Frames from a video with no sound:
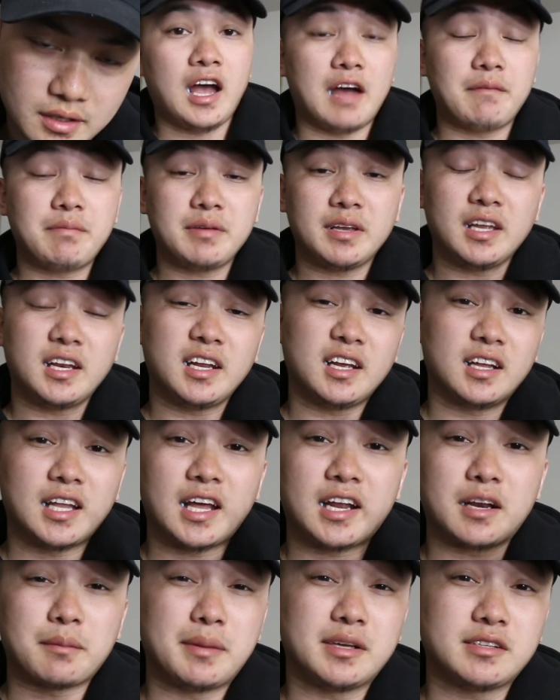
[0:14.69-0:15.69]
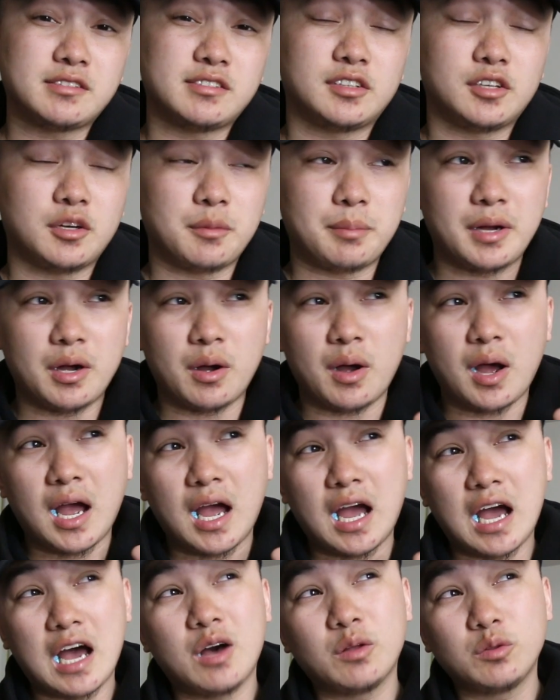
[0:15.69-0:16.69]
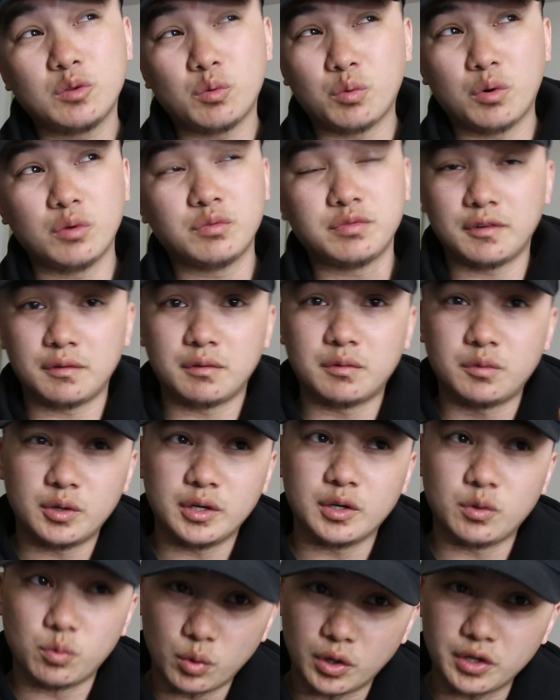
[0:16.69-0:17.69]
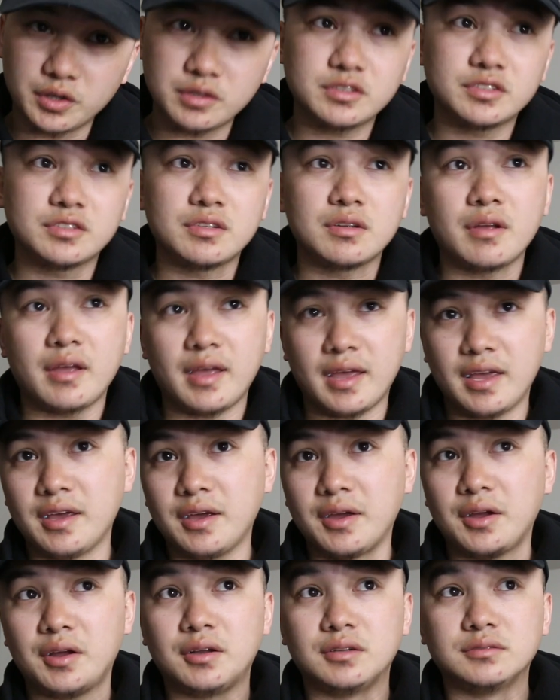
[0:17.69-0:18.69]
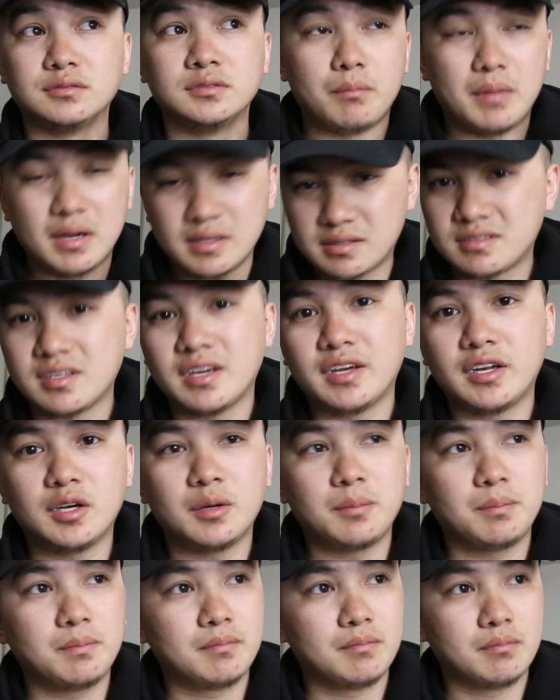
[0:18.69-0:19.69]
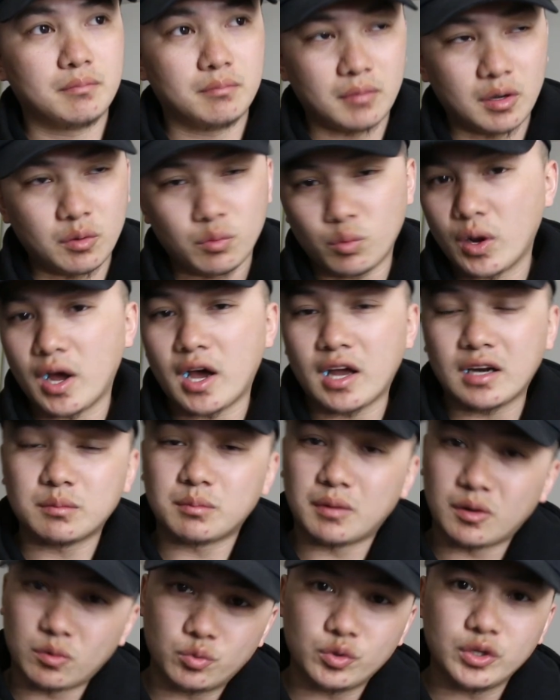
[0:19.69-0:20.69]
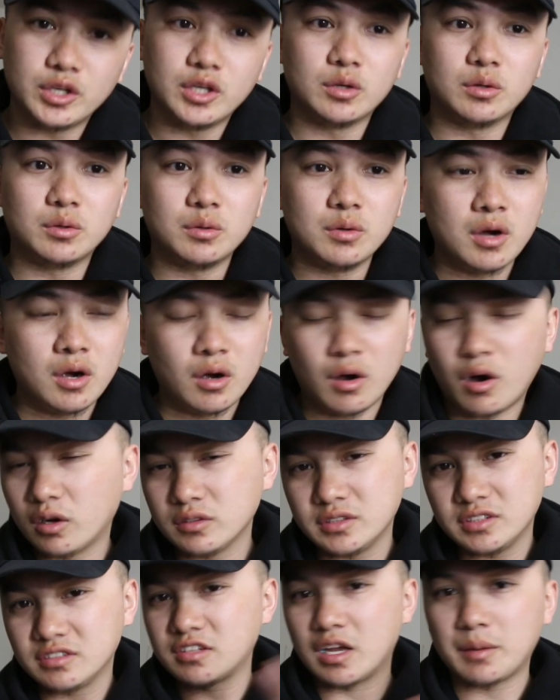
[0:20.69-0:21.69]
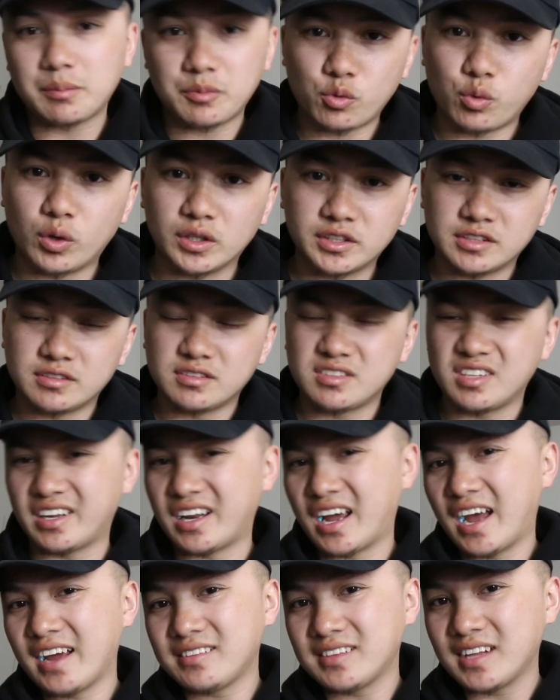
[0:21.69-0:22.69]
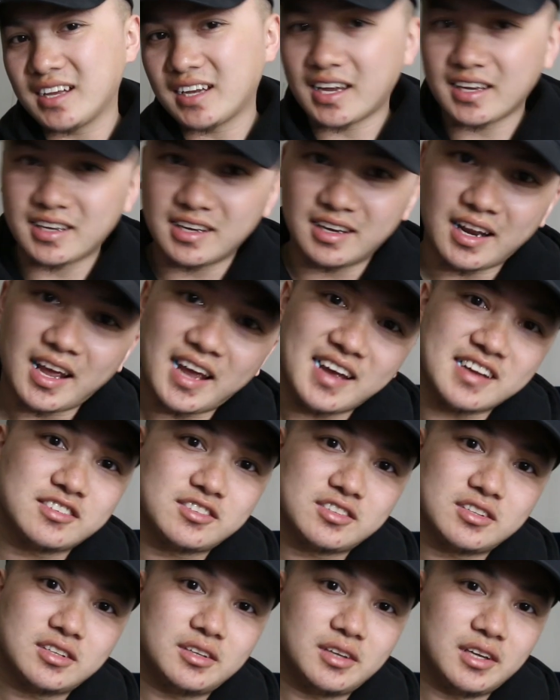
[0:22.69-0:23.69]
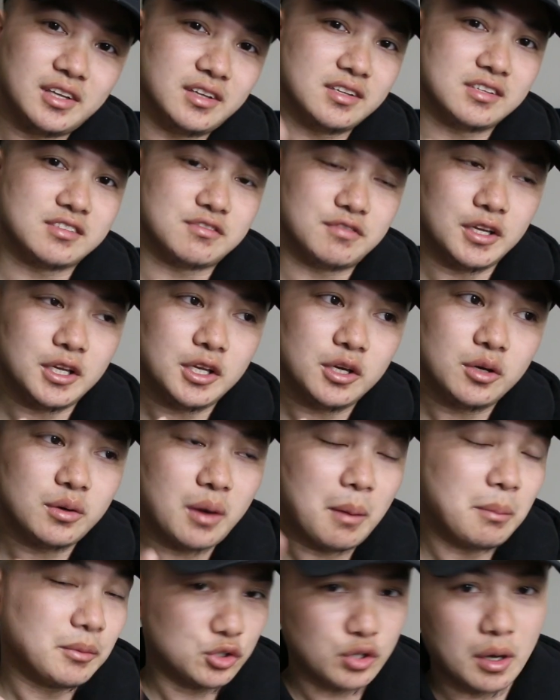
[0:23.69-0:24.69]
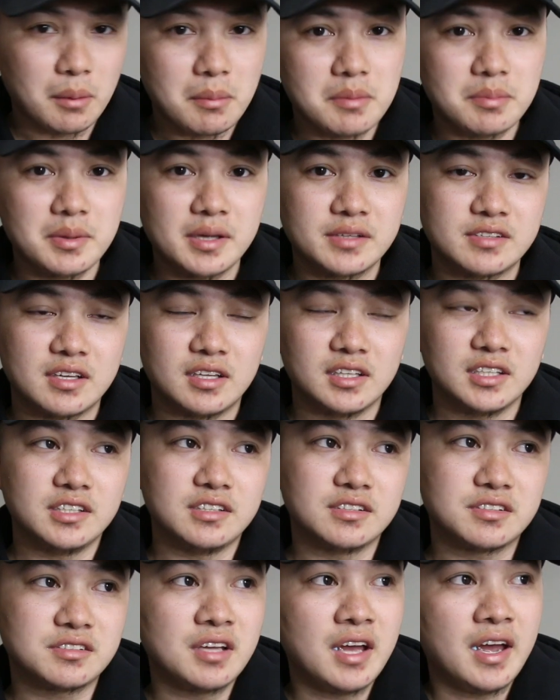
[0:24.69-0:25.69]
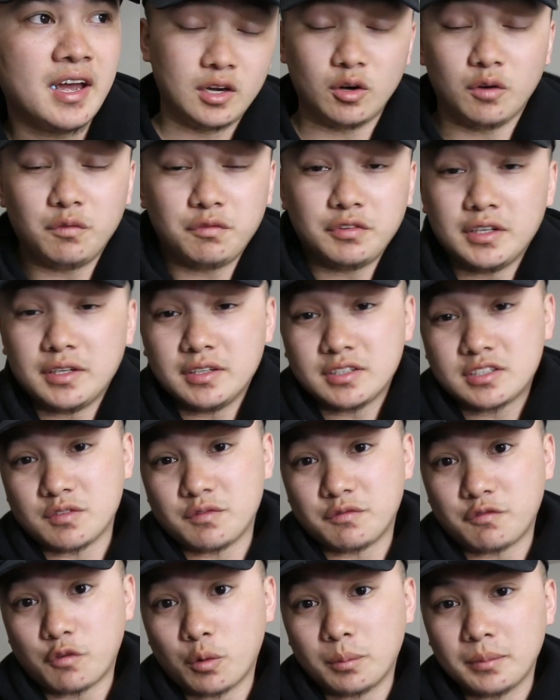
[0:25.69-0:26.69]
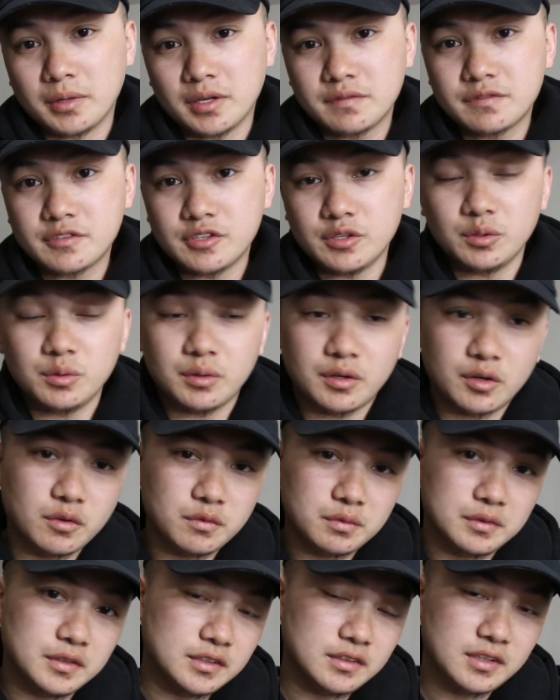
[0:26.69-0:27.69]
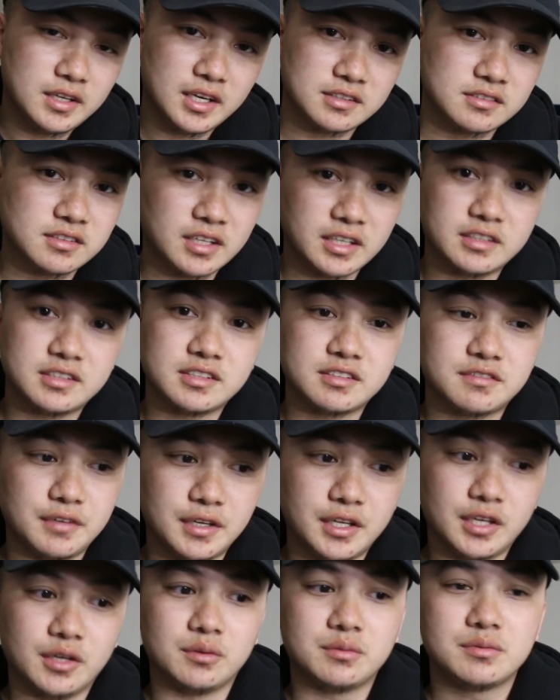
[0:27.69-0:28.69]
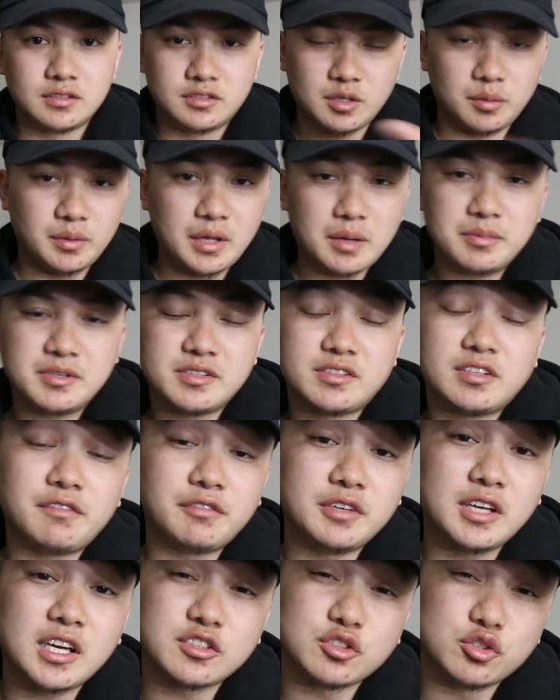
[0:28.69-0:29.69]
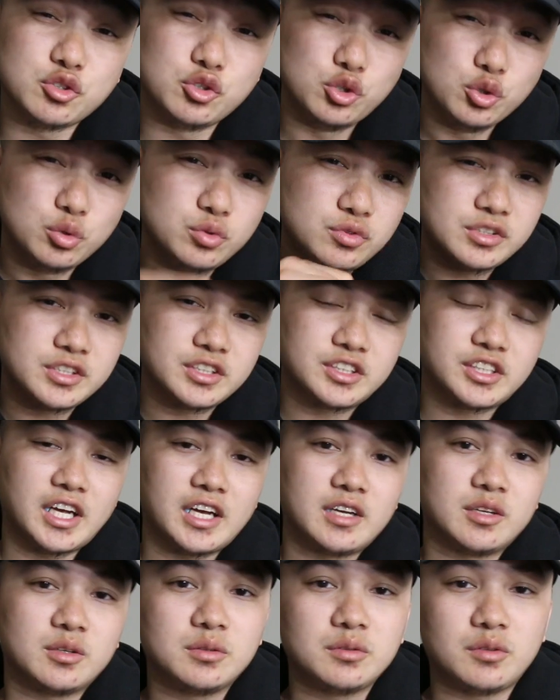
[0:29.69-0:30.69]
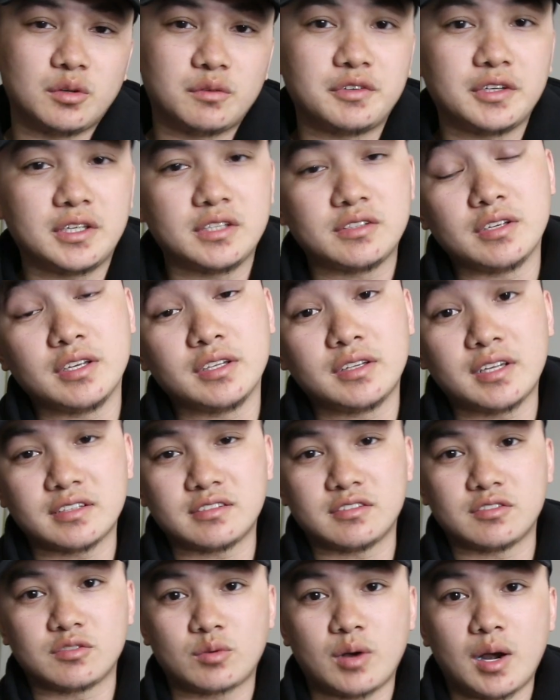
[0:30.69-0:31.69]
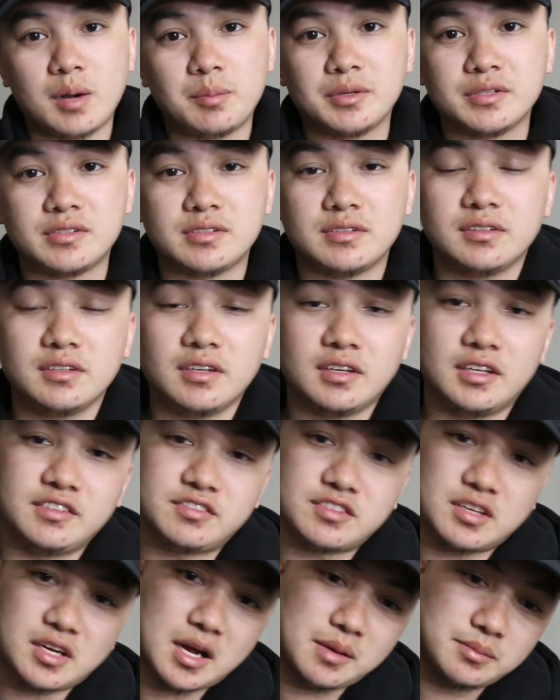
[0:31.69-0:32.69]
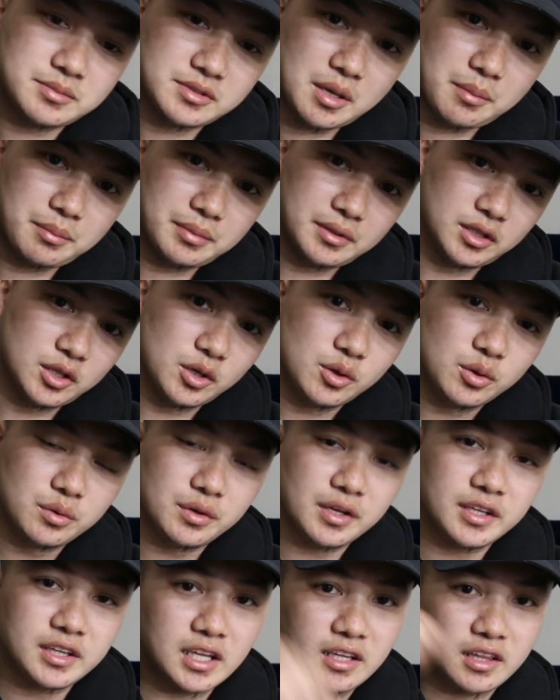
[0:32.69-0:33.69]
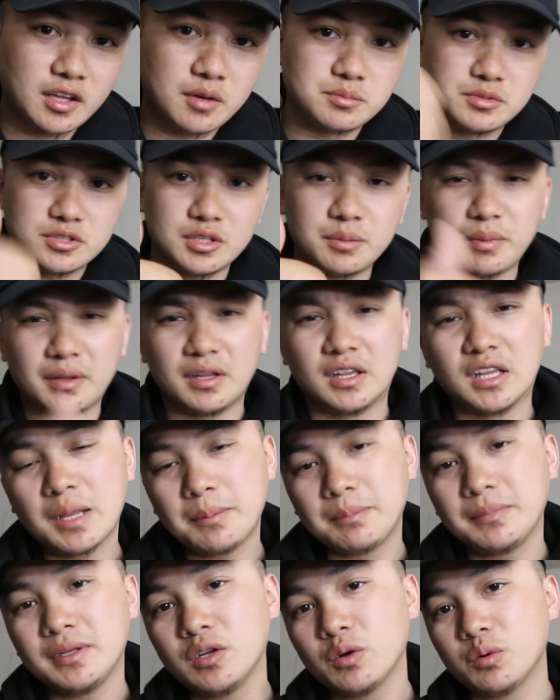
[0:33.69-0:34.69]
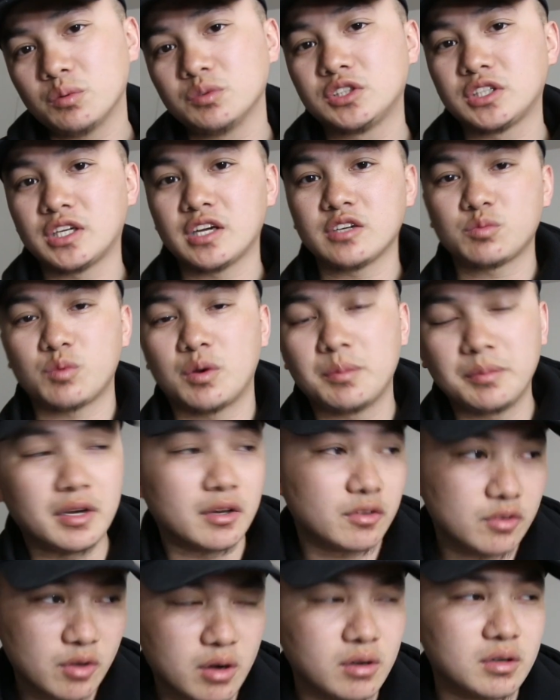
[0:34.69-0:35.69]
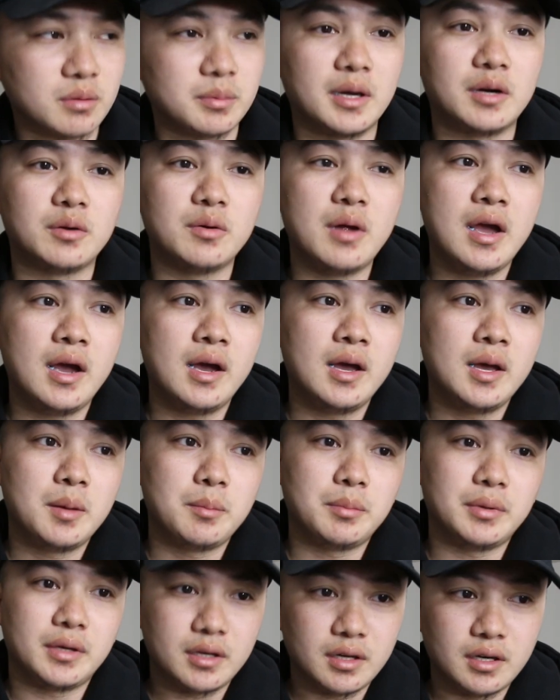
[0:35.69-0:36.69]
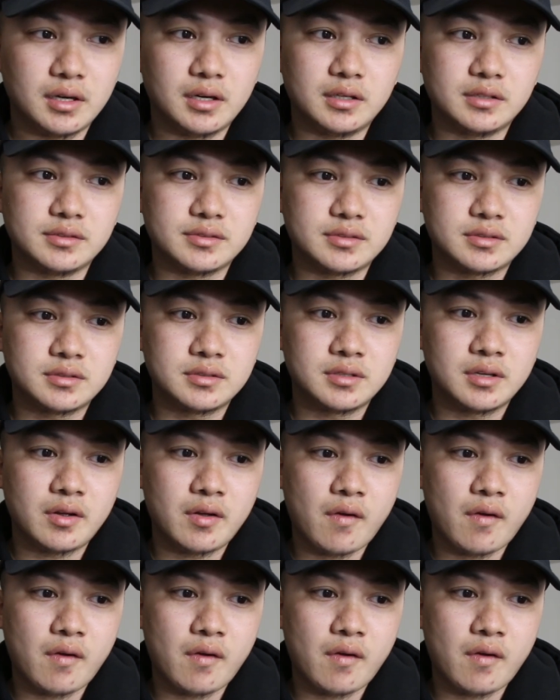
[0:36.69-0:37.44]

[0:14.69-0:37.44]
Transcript: I've been getting a lot of message about how the Wolf River rig works and my setup, my rod, my reel, all these type of questions that I think I can answer in this video. I'm gonna try my best at least. Hopefully it's informative to you and hopefully you guys like this video. So with that being said, if you guys are new to the channel, don't forget to hit that subscribe button, leave some comments down below, hit that thumbs up, and let me know what you guys want me to talk about, because